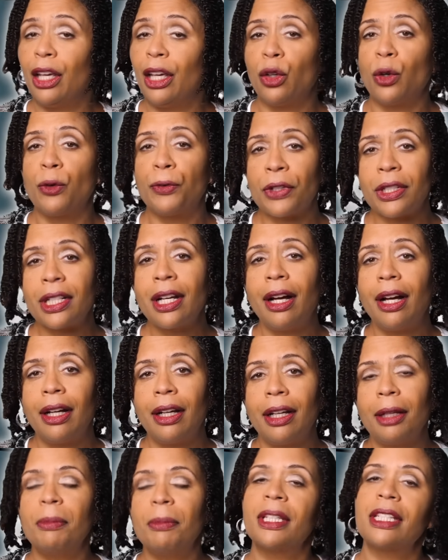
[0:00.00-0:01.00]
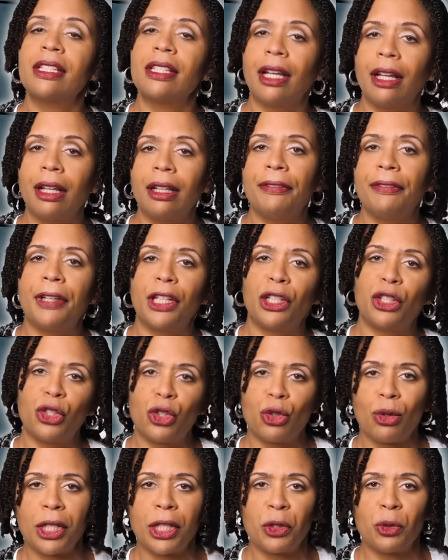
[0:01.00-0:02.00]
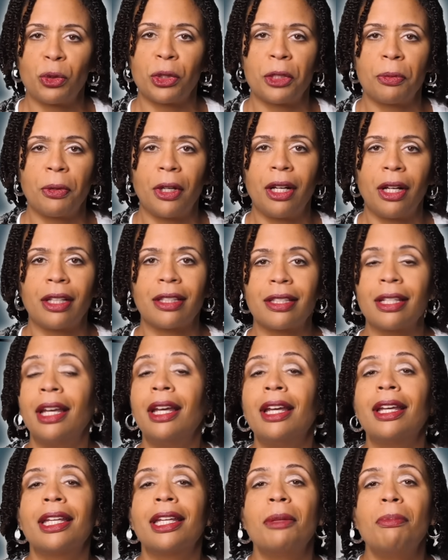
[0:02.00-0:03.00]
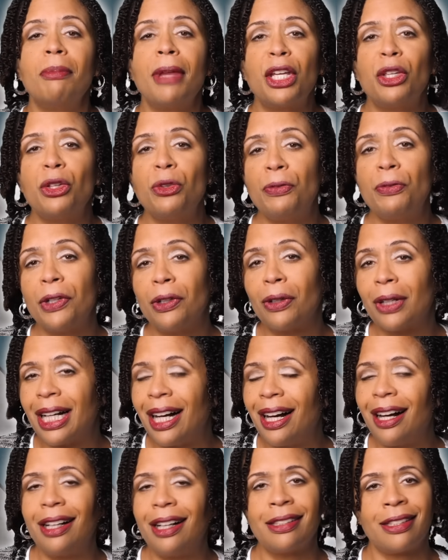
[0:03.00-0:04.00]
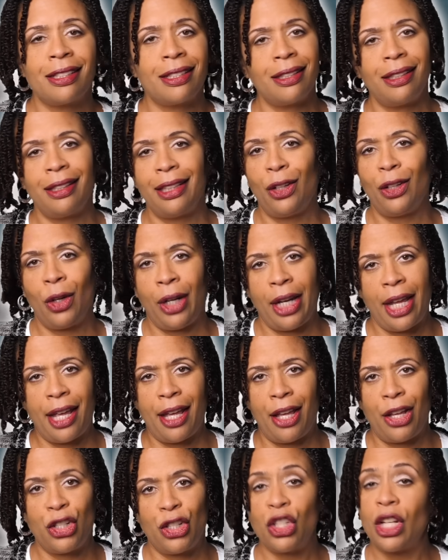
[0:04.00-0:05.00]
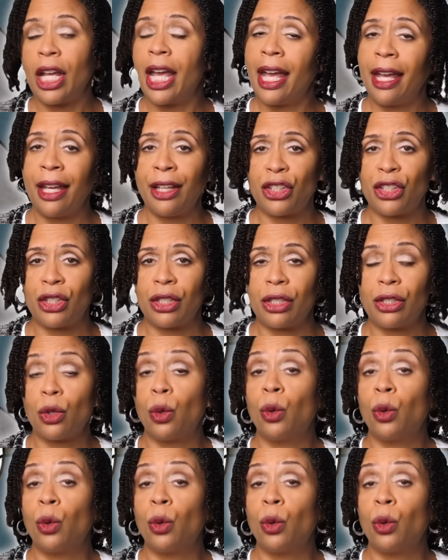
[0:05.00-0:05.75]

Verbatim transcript: And over time, this elevated stress response can make you feel constantly on edge, anxious,